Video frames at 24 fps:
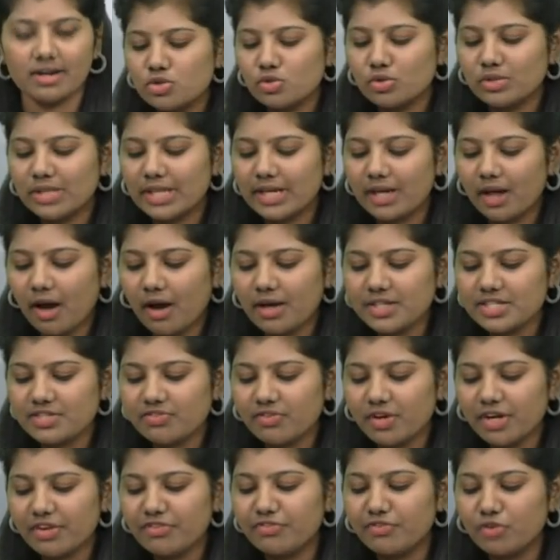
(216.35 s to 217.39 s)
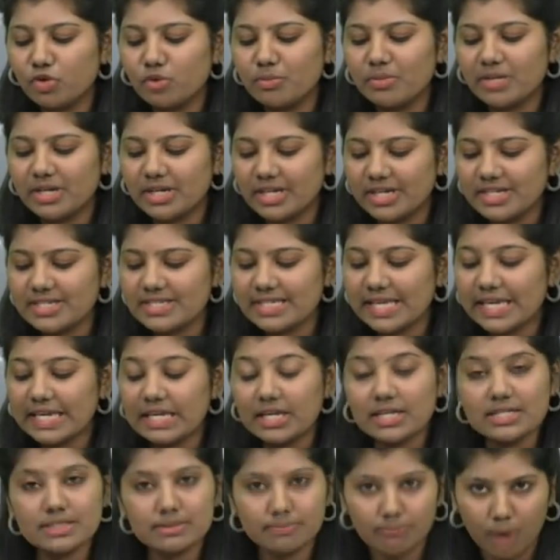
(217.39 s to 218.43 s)
So they last for a few minutes in
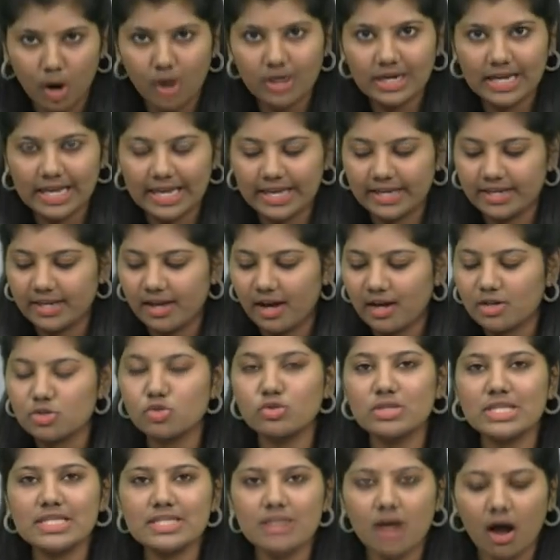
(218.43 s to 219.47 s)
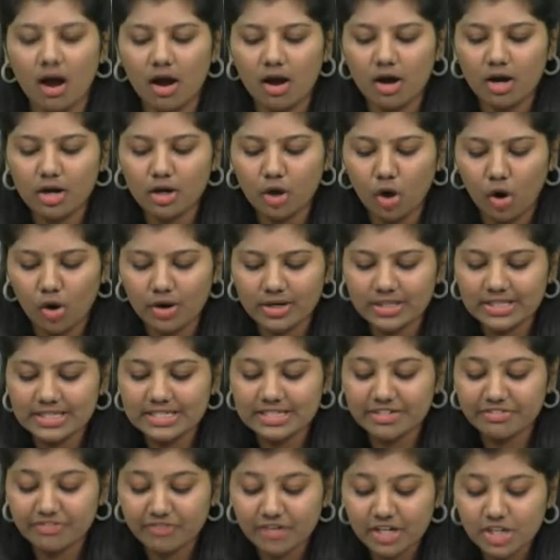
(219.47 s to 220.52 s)
a small area. So these all are the
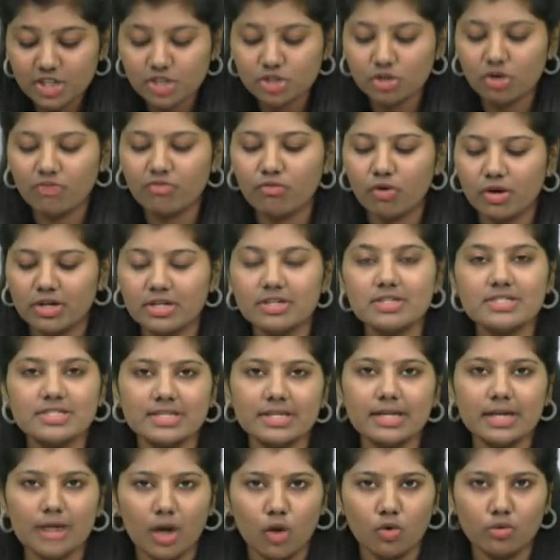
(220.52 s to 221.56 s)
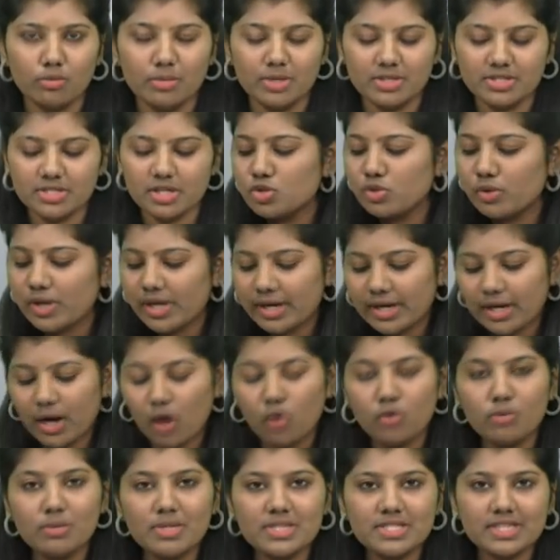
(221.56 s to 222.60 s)
definition of what it is, a cloudburst. So a
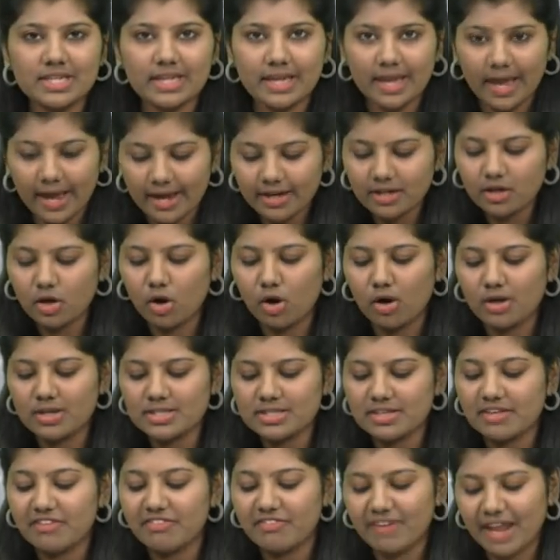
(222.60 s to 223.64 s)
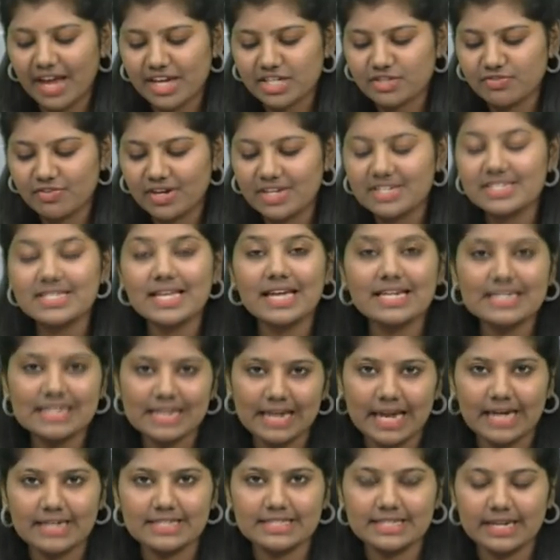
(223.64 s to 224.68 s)
cloudburst can cause flash floods and
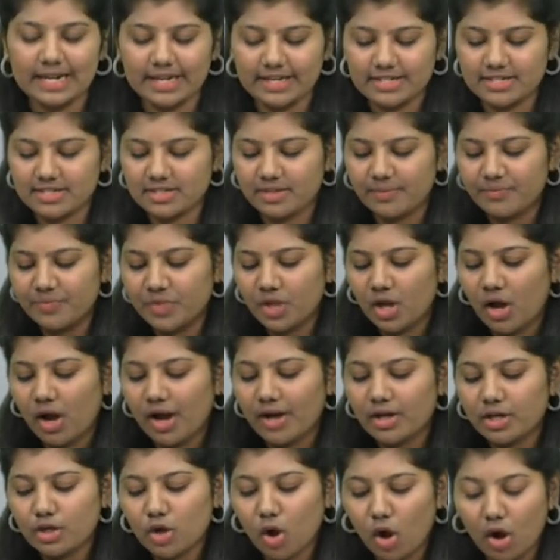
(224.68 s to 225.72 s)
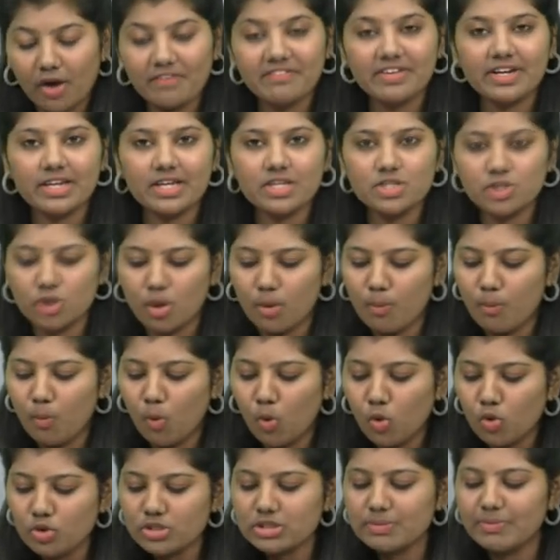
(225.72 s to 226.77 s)
landslides. And on average,
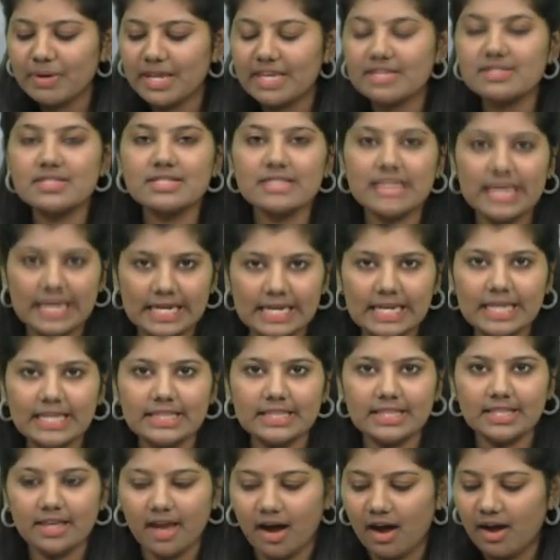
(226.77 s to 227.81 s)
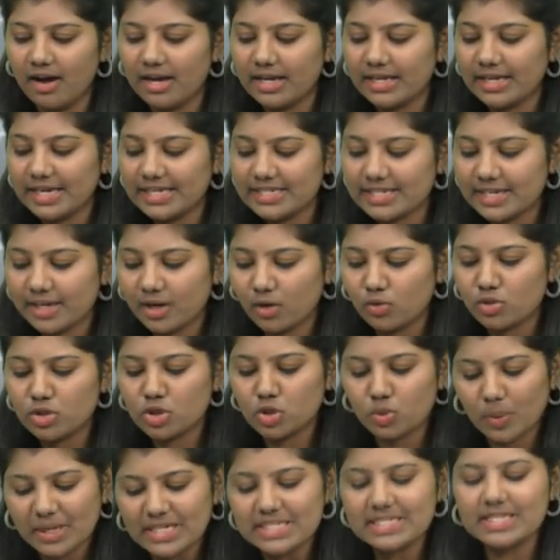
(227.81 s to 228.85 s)
most places in India get around
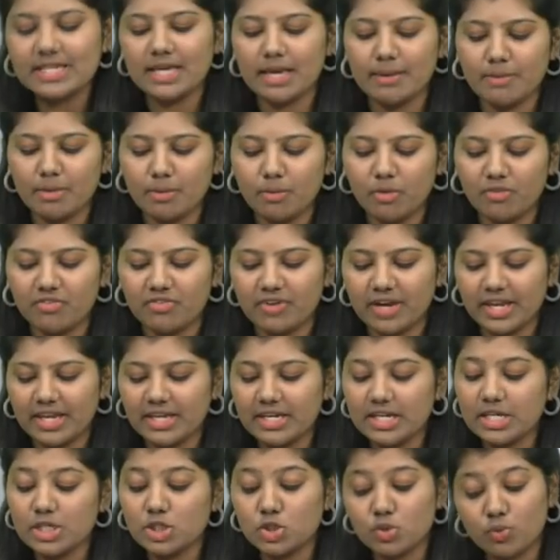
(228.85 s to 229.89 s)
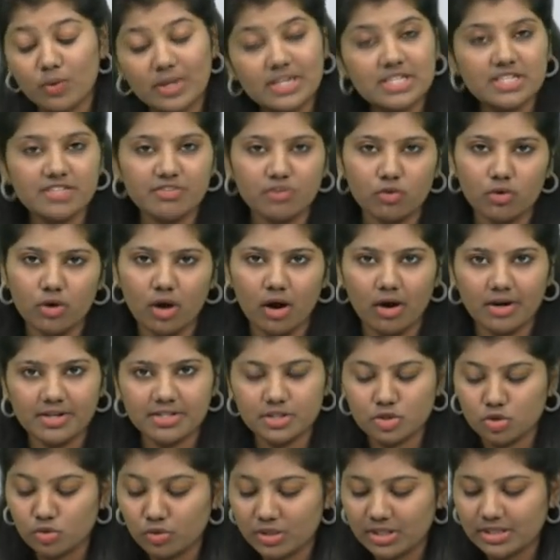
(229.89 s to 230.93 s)
20 mm of rain in 24 hours
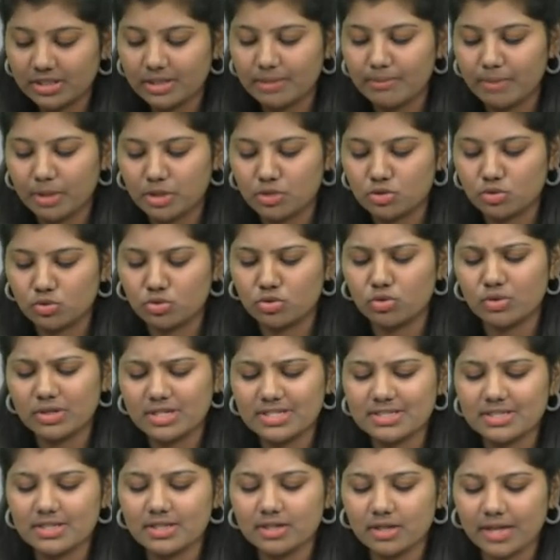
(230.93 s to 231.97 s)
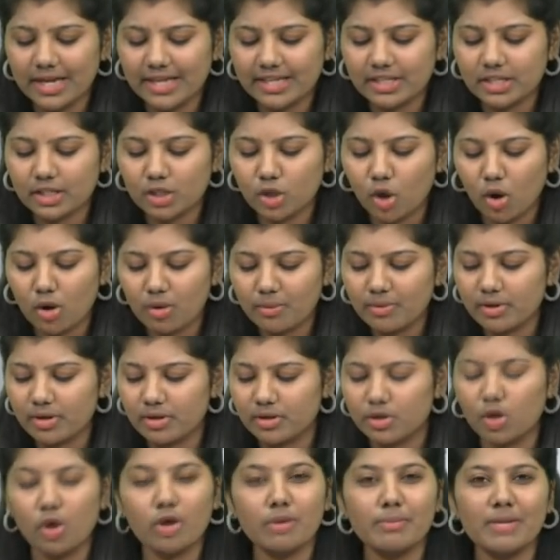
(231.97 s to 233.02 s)
during the monsoon. So it is like the
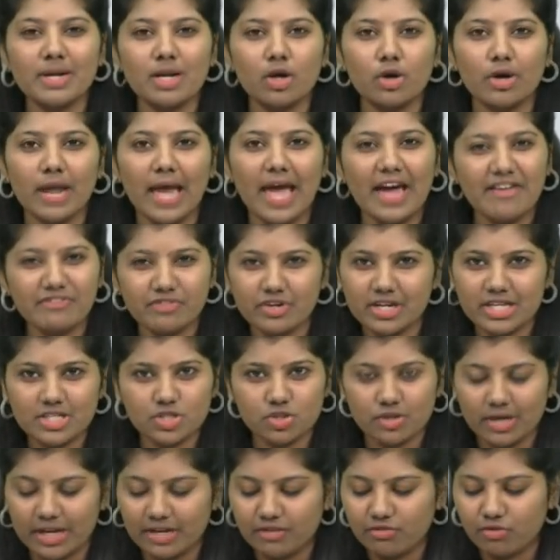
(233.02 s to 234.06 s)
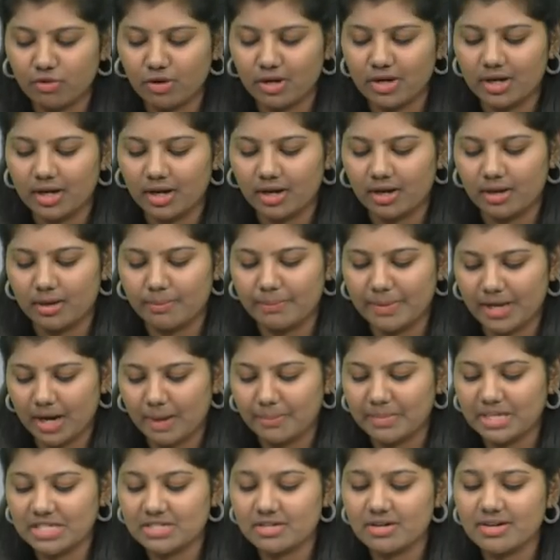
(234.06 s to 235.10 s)
normal or average rainfall
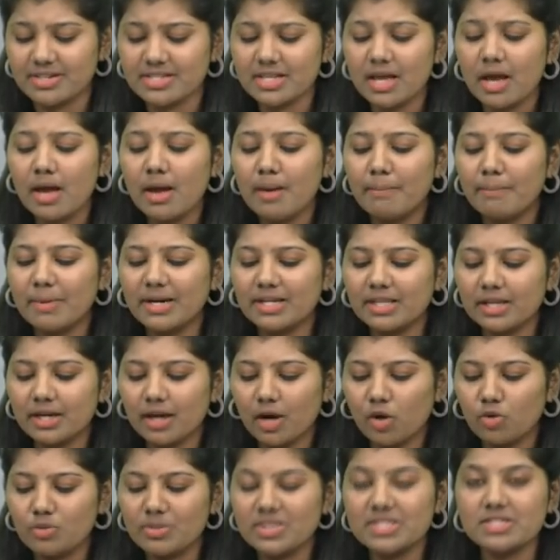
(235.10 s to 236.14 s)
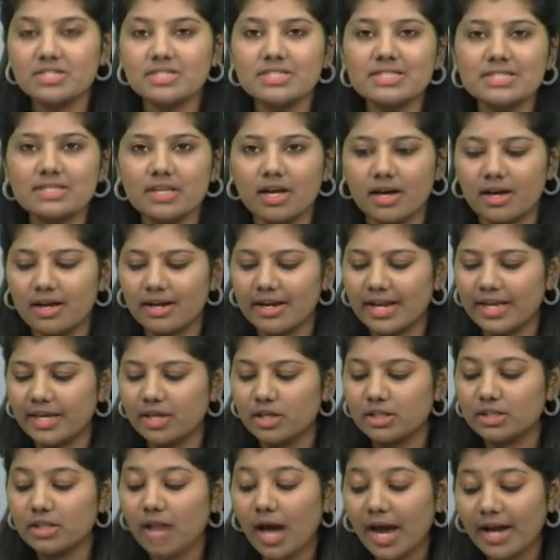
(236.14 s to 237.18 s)
parameters, but the cloudburst is like
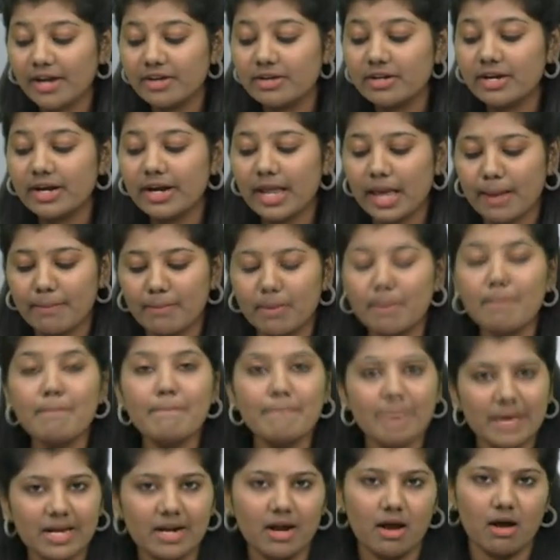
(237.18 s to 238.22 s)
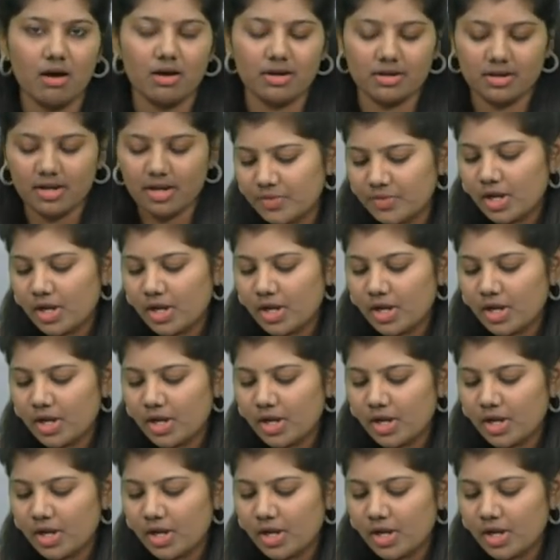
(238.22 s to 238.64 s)
100 mm per hour.